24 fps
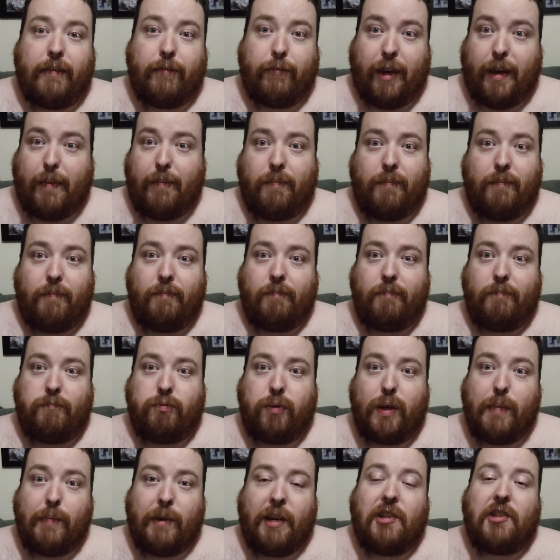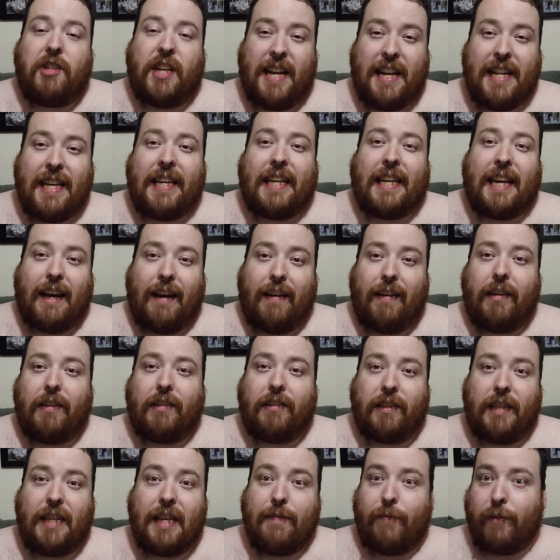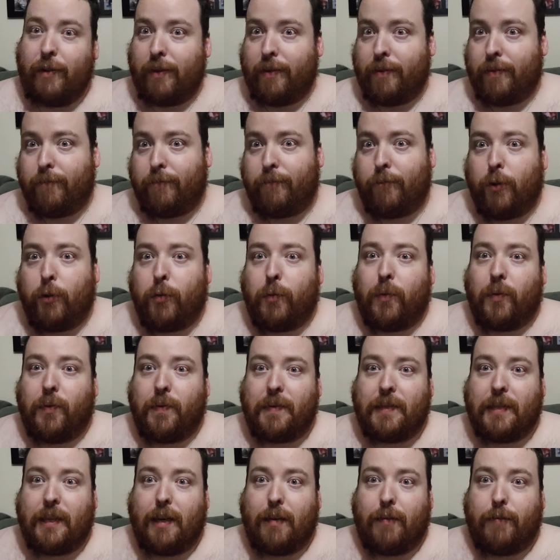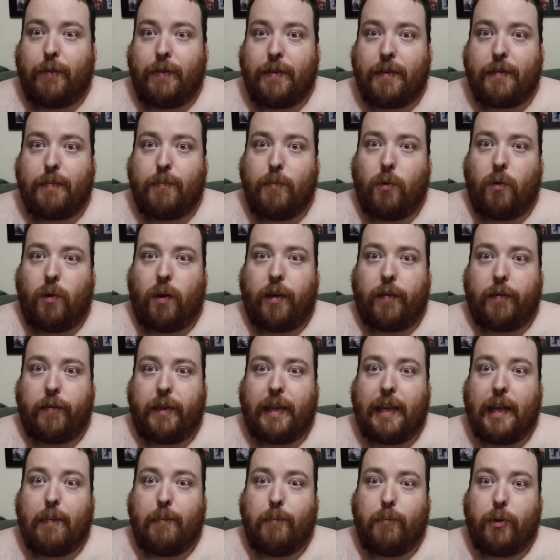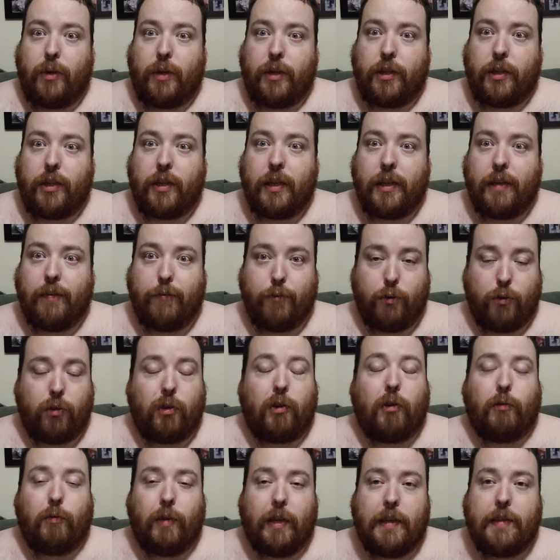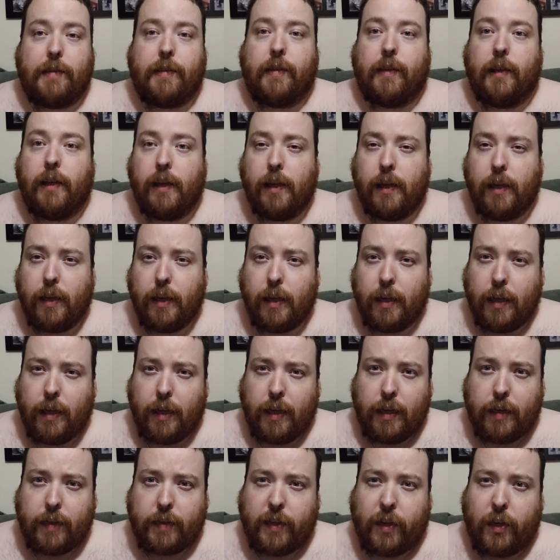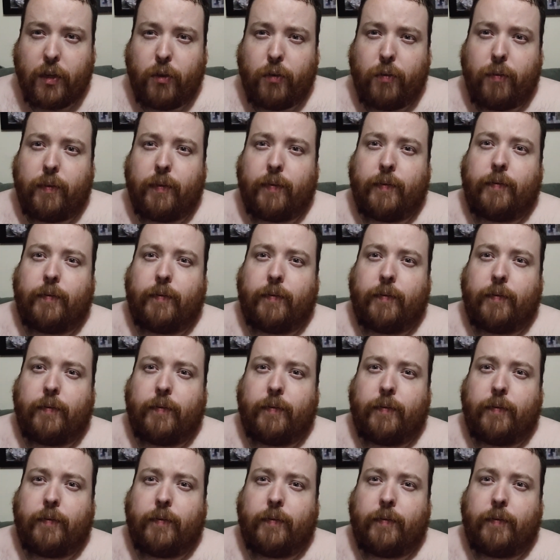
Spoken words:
In fact, pretty much any character, even Voldemort himself, is more loved than Umbridge for good reason. So